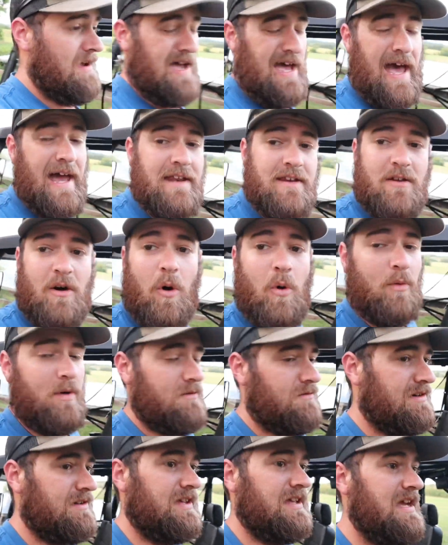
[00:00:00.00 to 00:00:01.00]
I don't
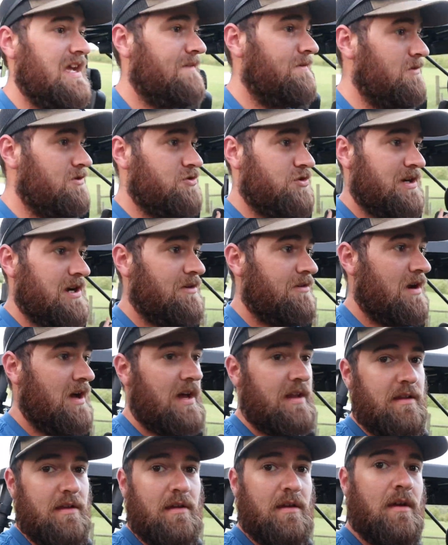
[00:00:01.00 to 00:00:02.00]
really ever trail
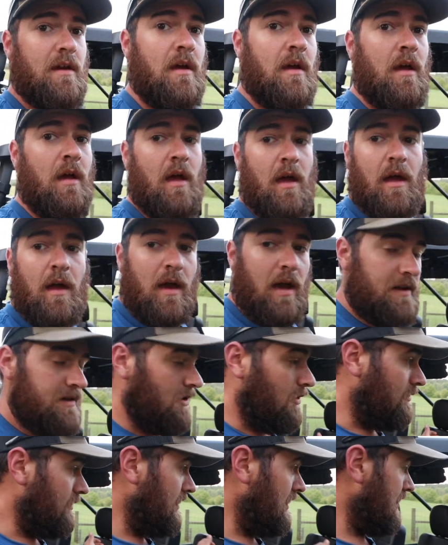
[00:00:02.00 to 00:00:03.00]
ride.
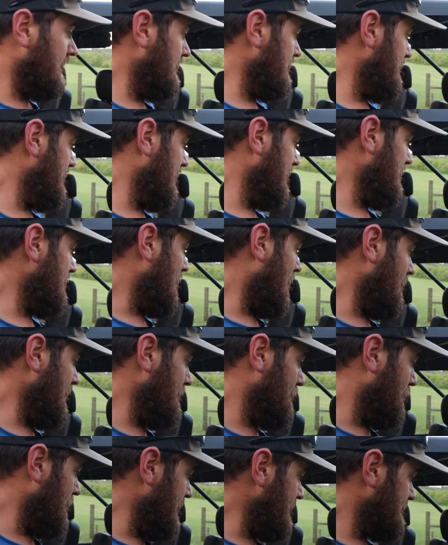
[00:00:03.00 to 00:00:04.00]
Don't really get in any
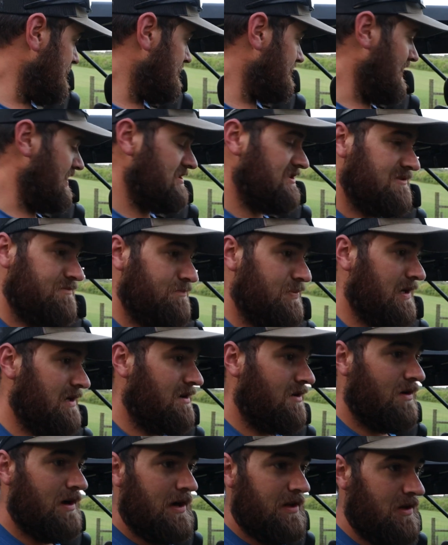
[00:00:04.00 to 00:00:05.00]
gnarly places. I just putt
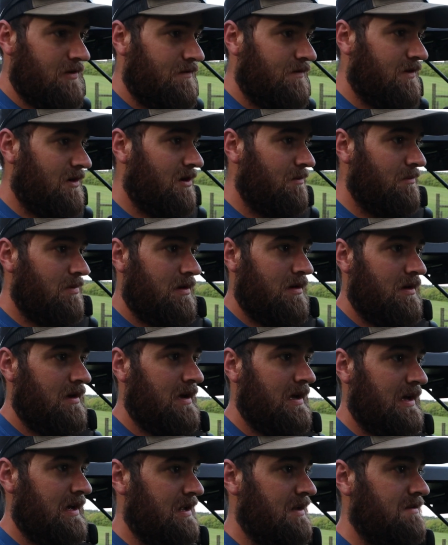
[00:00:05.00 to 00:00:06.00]
around the farm,
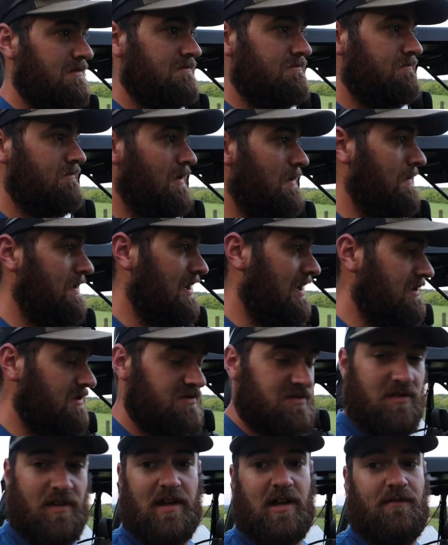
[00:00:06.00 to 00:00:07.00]
and I
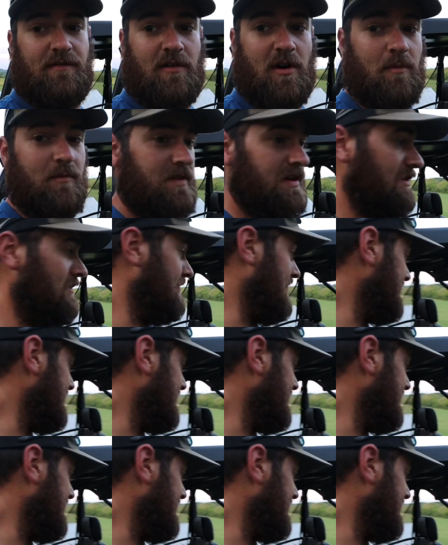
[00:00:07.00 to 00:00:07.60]
use it like a farm vehicle.